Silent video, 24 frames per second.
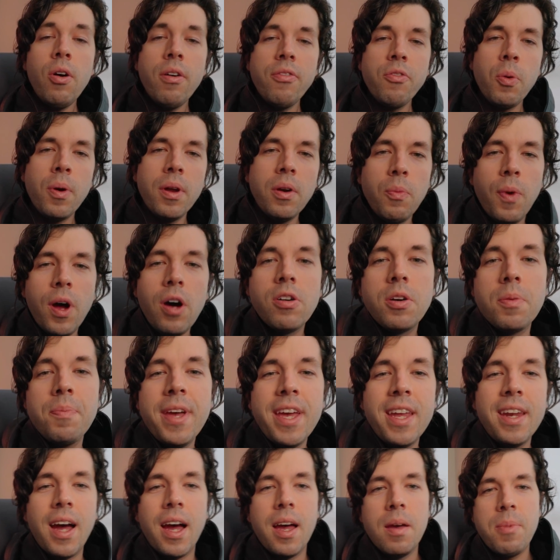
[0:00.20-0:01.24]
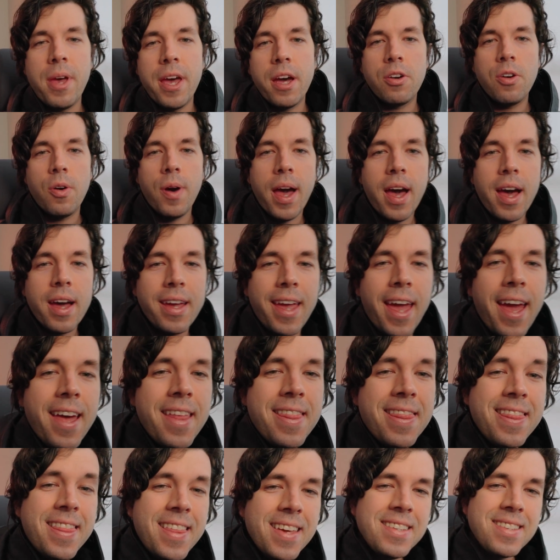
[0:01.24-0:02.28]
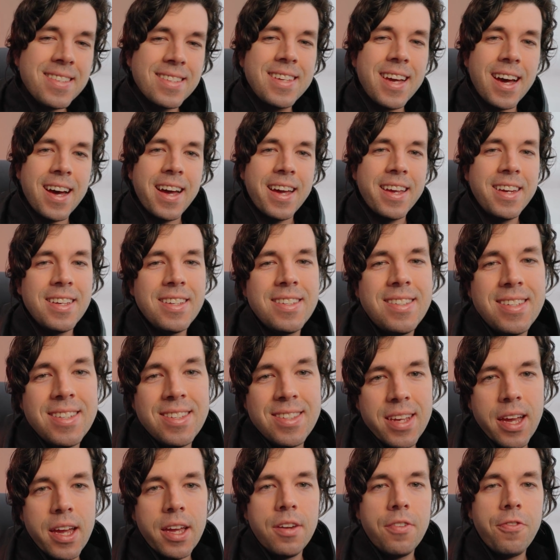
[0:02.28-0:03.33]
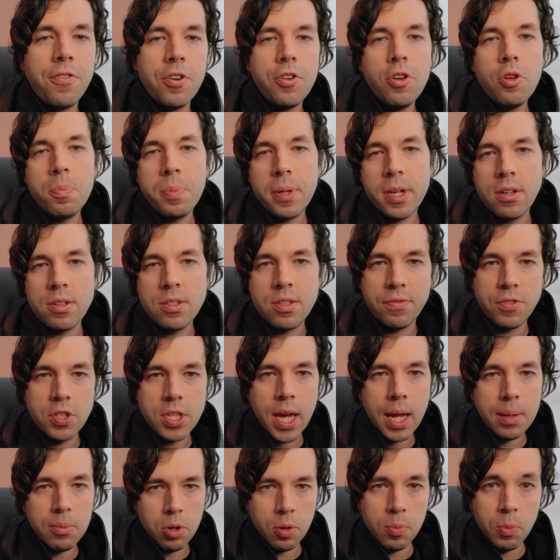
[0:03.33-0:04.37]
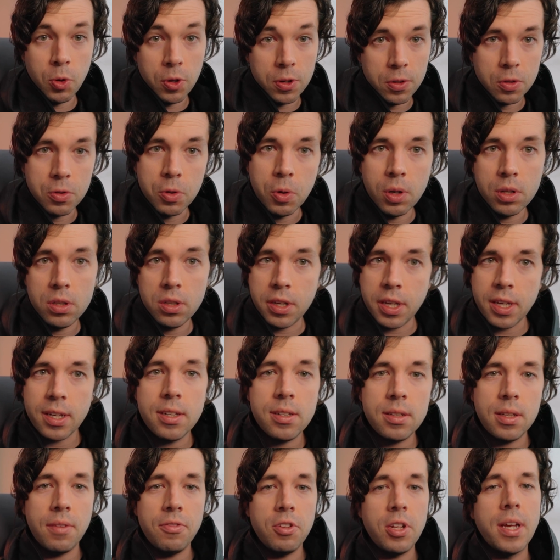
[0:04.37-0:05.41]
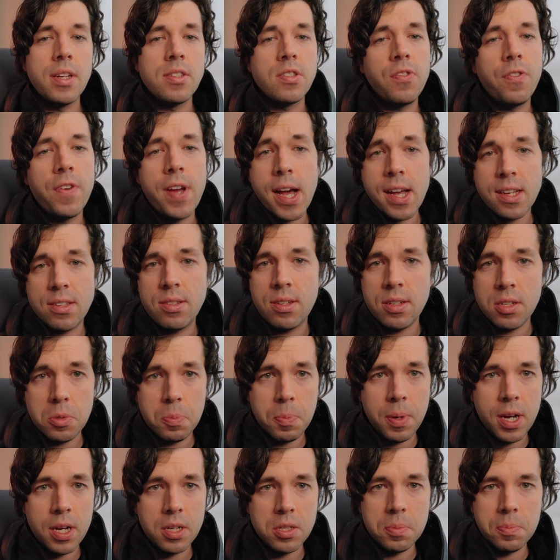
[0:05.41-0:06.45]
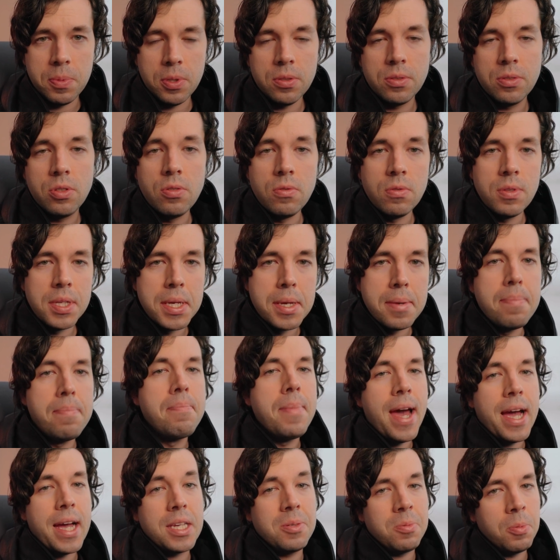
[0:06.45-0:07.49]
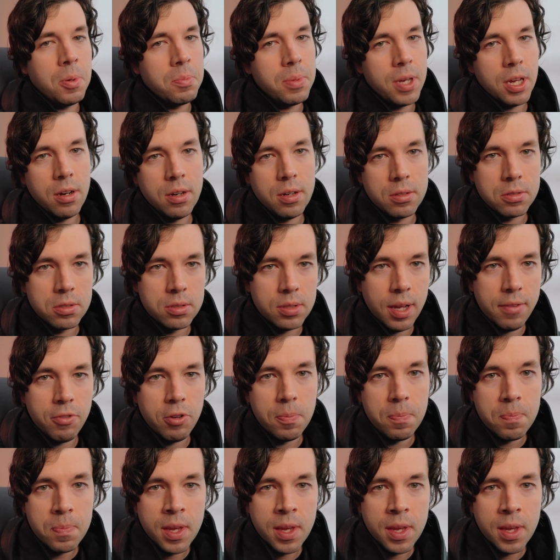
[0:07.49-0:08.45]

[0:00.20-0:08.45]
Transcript: everyone, welcome in. I'm echohack, and this guide is designed for new players of Diablo Immortal who are looking to level as fast as possible to the maximum character level.